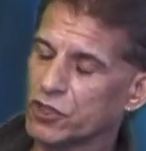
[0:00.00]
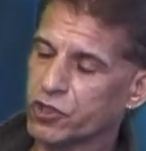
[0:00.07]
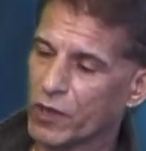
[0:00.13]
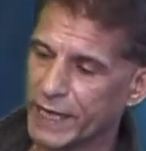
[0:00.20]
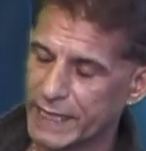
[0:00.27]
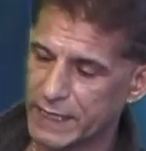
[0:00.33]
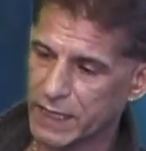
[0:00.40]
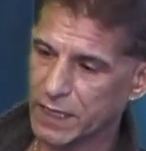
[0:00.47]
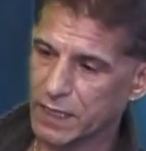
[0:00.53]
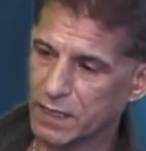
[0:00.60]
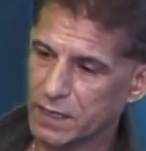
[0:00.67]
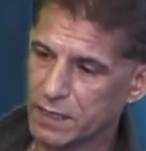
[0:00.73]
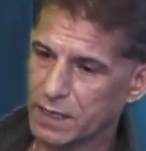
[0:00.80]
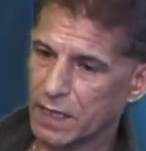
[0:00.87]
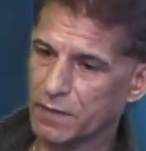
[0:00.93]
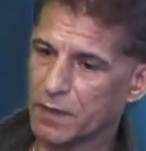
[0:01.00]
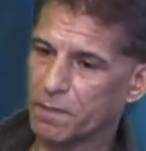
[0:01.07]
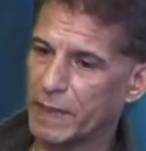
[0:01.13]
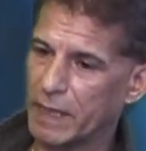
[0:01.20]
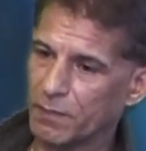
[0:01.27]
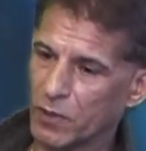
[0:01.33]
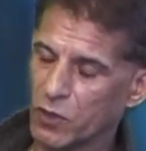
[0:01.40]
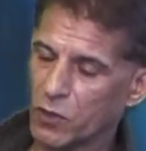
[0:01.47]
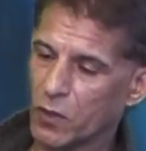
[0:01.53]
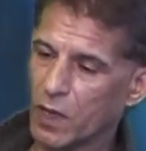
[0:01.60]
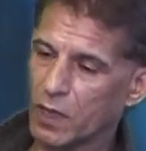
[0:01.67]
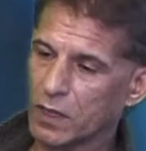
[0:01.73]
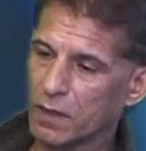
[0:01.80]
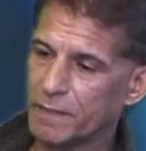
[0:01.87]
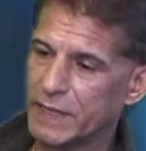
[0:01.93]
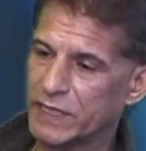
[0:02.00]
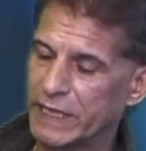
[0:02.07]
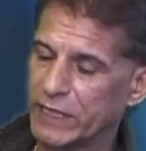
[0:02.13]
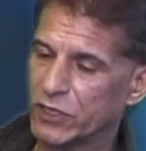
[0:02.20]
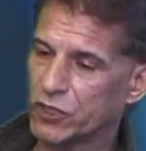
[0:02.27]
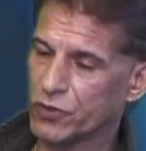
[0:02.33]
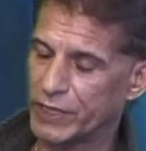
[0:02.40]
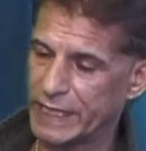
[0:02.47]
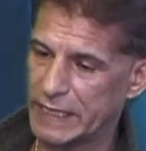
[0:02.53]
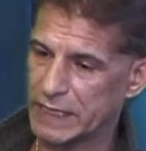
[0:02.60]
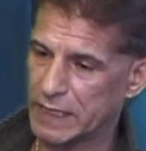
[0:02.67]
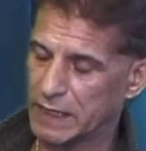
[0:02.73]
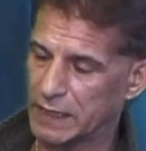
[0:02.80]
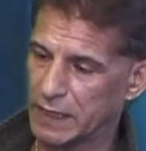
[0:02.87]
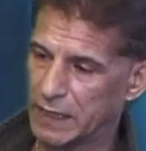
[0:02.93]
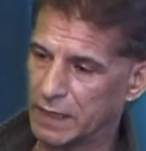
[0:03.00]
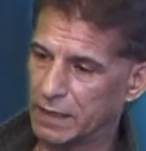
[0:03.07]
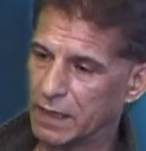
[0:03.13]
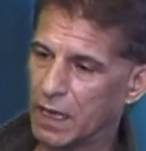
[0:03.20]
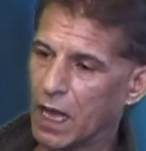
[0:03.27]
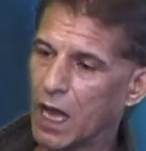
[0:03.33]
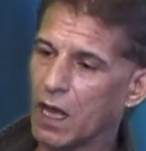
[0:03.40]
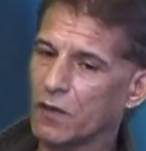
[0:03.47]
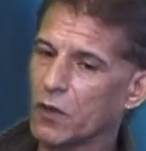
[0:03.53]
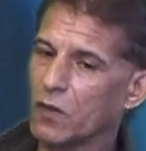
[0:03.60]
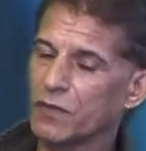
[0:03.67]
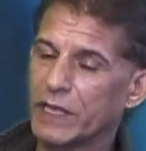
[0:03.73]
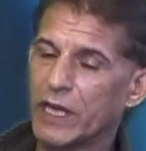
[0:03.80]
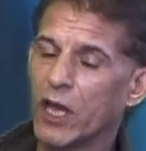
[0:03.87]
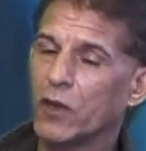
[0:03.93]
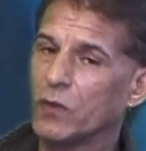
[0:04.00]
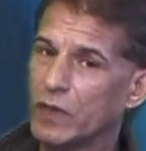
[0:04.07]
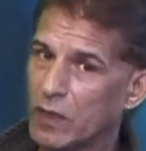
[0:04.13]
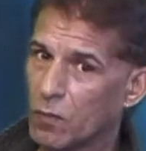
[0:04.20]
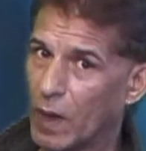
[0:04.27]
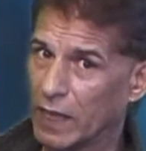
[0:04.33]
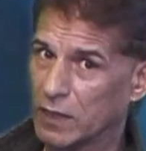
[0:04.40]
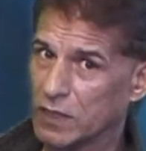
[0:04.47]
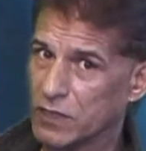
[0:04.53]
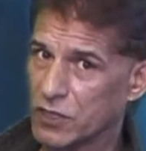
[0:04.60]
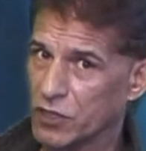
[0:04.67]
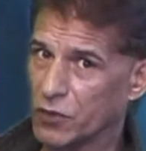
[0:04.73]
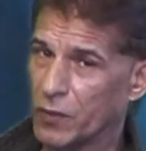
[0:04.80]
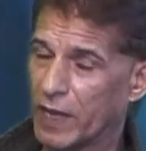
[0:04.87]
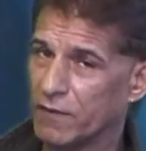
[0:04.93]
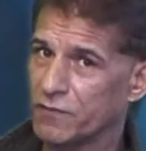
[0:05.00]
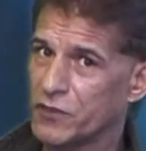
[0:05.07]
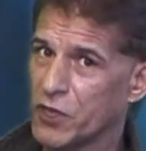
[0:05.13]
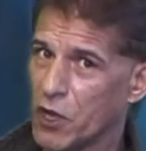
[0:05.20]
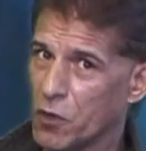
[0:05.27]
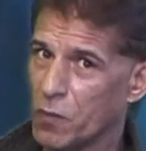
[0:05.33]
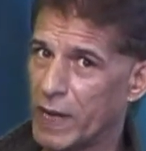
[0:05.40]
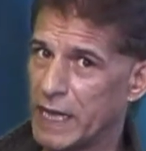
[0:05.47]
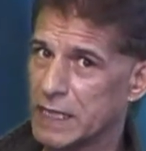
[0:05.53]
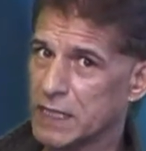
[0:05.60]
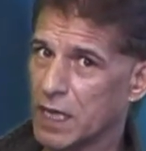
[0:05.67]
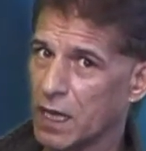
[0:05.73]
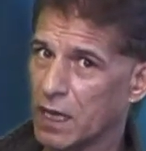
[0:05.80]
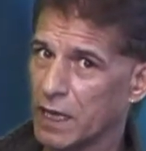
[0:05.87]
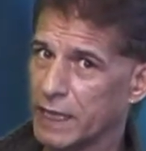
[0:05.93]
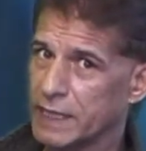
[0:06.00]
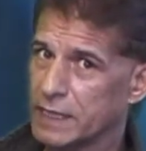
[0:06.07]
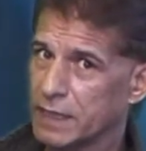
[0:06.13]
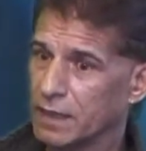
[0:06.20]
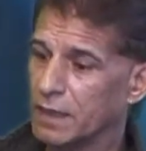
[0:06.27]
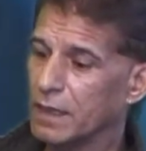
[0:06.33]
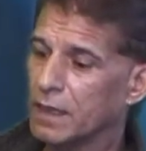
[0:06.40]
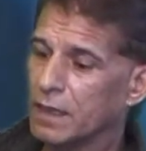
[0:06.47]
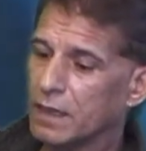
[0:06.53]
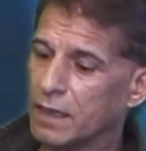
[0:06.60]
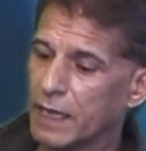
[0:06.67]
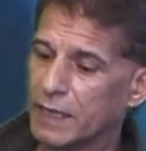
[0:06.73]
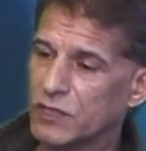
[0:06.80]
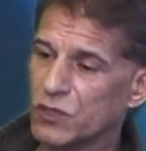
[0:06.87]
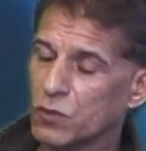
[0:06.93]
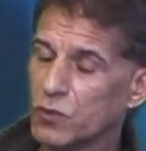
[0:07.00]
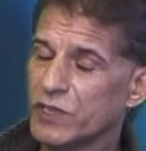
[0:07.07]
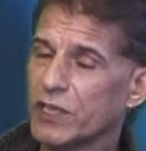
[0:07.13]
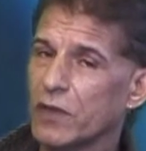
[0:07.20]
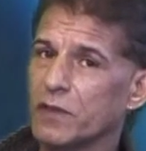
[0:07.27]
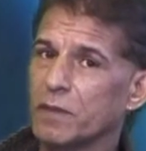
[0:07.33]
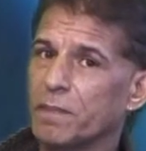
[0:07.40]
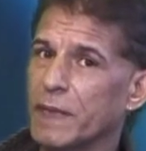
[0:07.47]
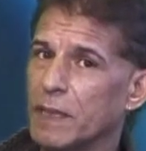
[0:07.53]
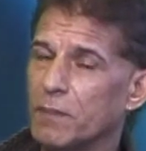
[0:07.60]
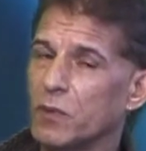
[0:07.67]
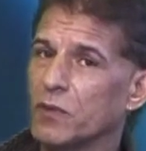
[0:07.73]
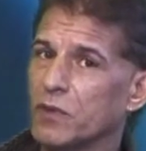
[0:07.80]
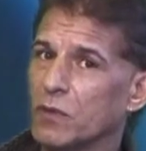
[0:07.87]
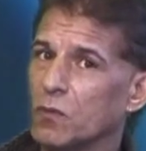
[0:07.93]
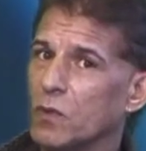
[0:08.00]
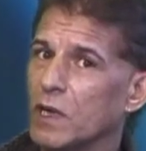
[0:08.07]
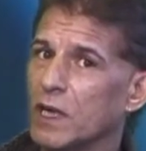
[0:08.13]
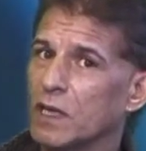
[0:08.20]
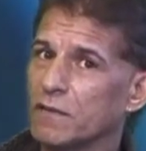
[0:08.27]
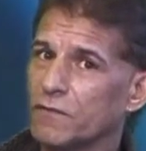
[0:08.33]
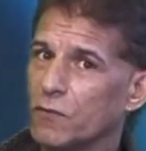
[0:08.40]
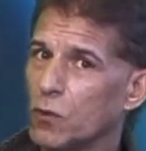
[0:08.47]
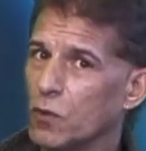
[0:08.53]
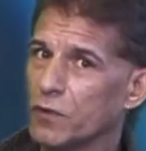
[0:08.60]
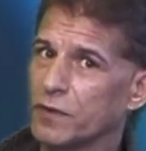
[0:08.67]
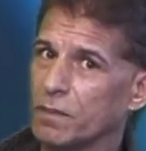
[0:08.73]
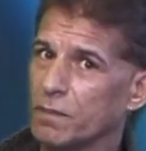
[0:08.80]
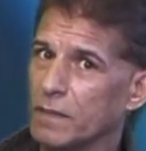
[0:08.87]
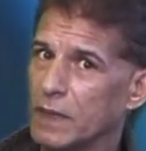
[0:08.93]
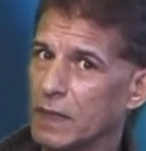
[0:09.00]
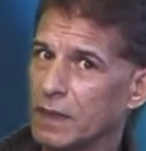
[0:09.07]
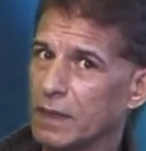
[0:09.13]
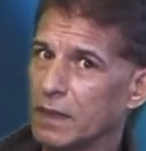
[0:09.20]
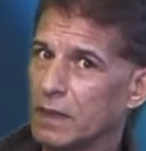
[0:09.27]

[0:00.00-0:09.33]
traitors and the people who are committing treason are not the only ones who have nowhere to hide. It's also the people that work for them,